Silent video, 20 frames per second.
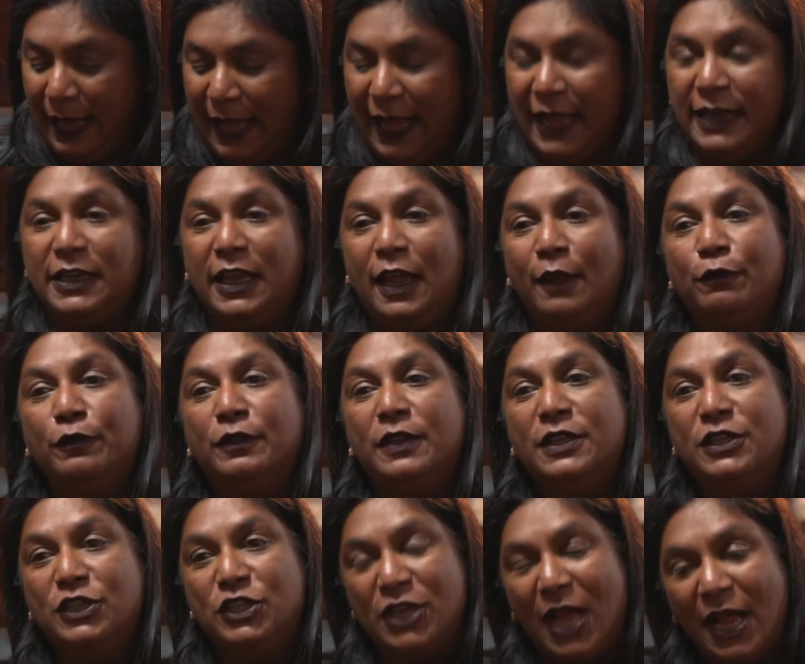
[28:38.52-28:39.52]
And if
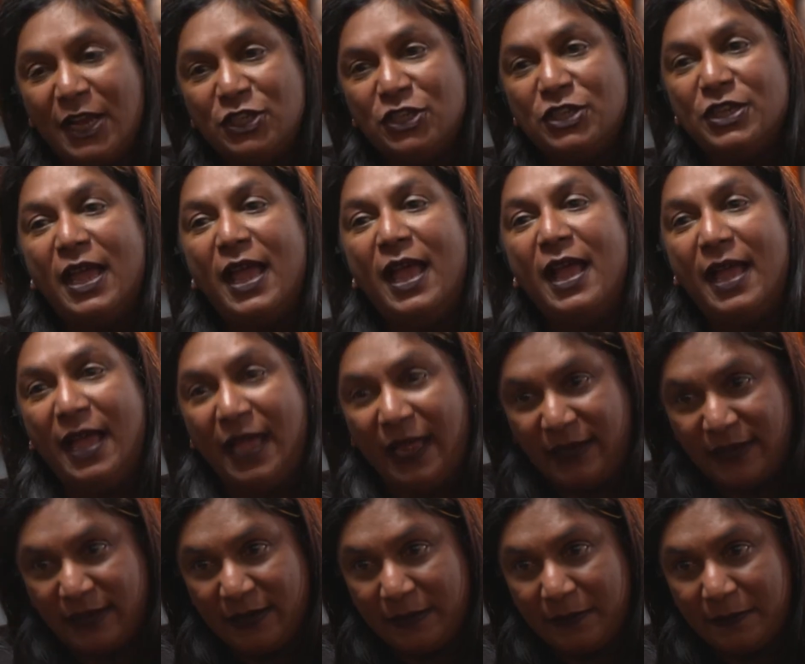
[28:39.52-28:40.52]
the judge
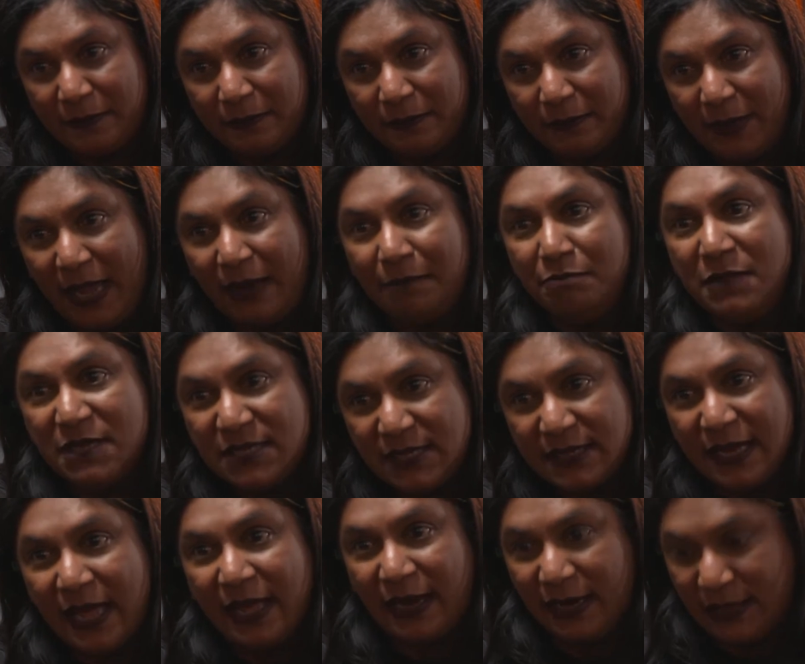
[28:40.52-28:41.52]
erred and
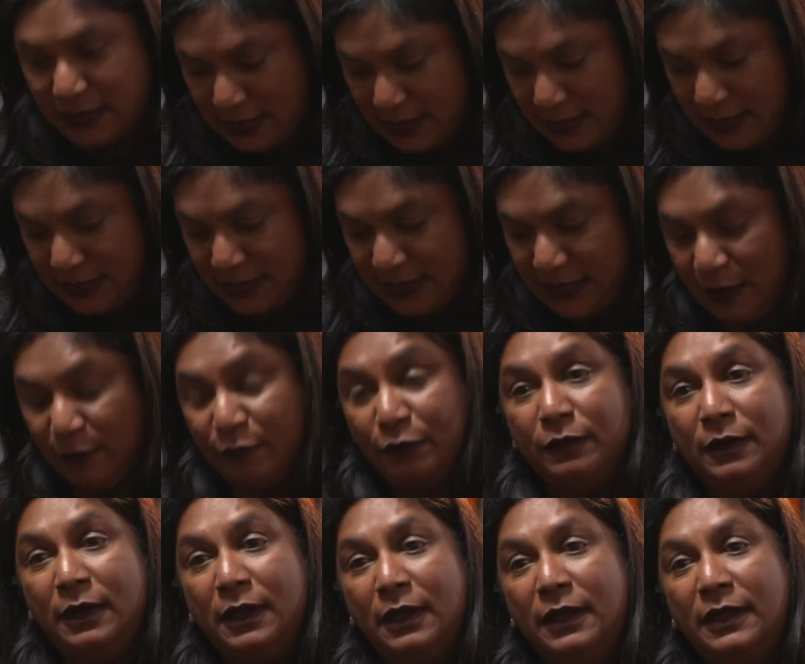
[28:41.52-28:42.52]
misdirected
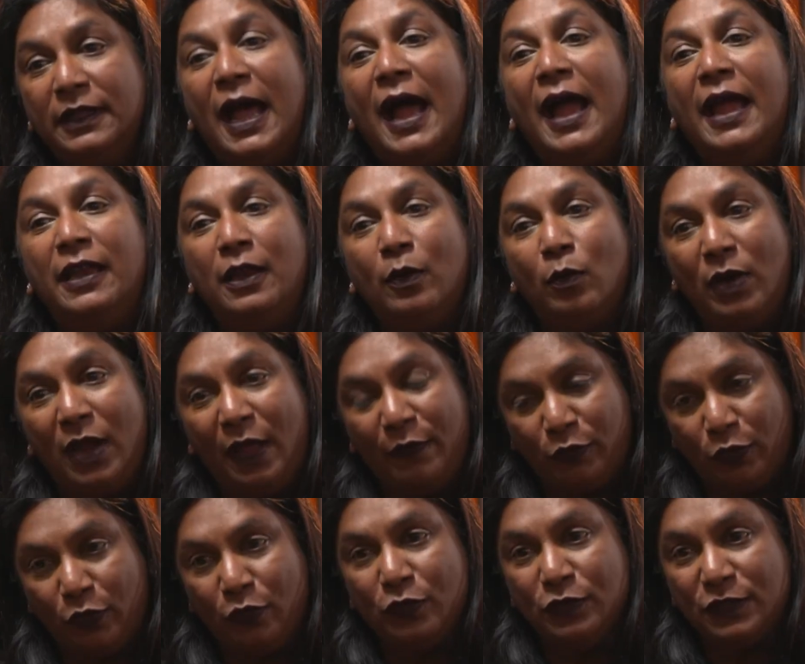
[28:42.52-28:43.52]
herself, the ID will
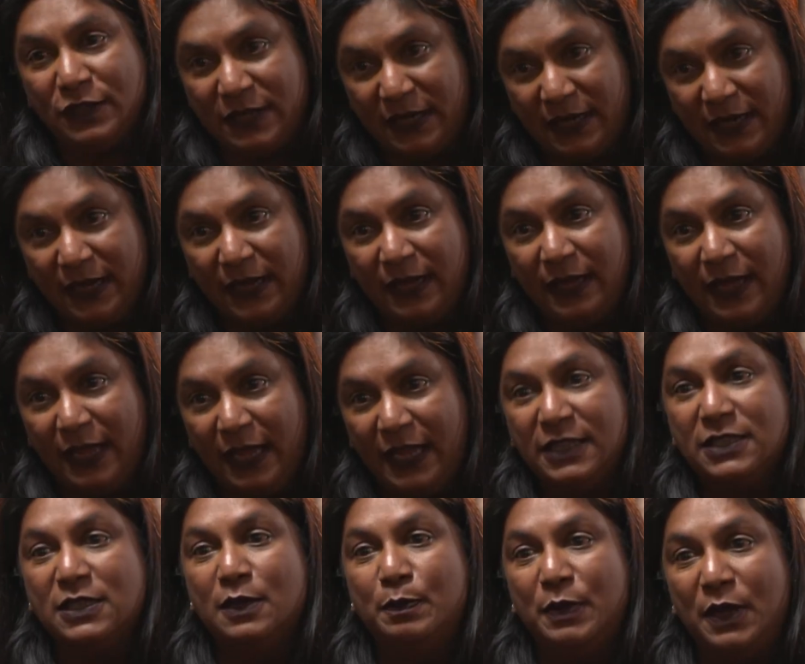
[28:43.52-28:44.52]
have to consider
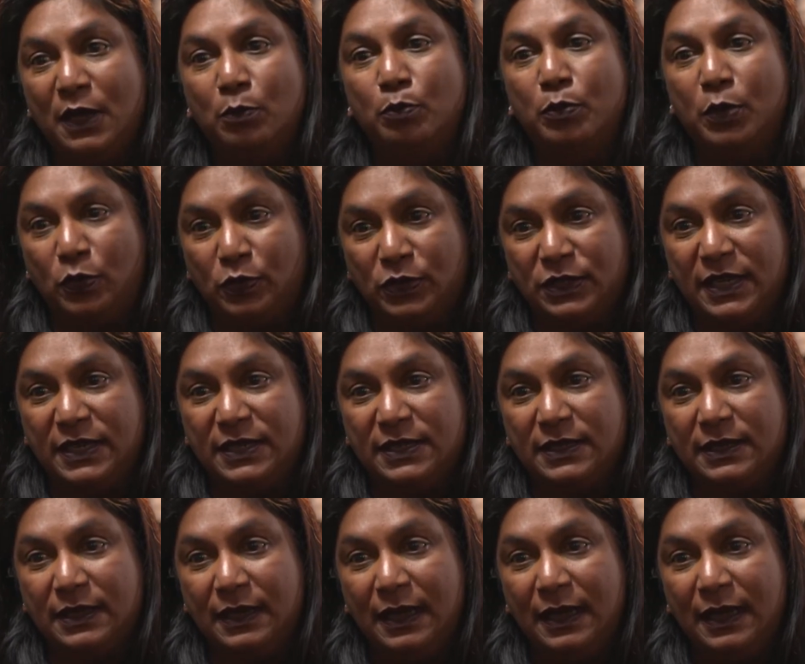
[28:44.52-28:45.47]
its appeal process.